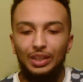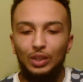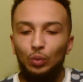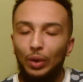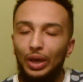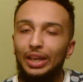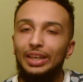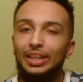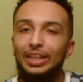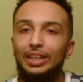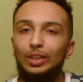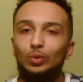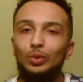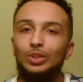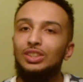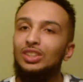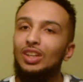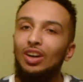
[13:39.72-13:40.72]
weigh-in,
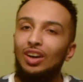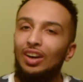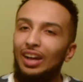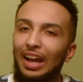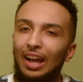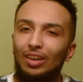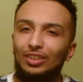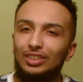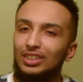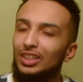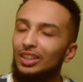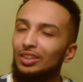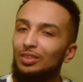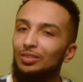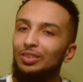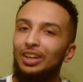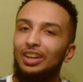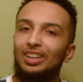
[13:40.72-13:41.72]
we saw Alex
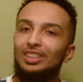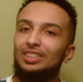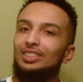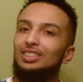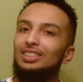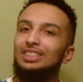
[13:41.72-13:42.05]
Oliveira